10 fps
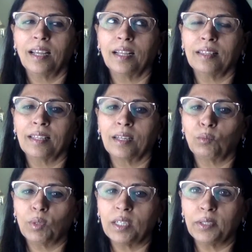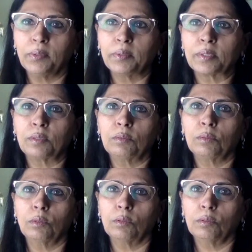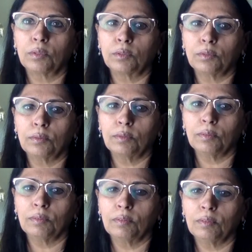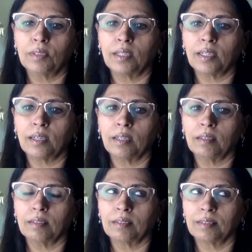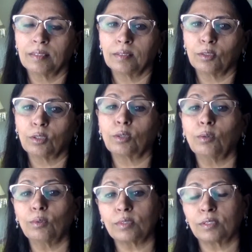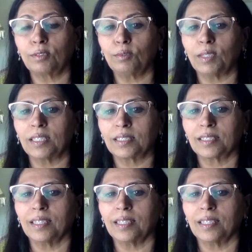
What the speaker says: And then we used to go to the close to was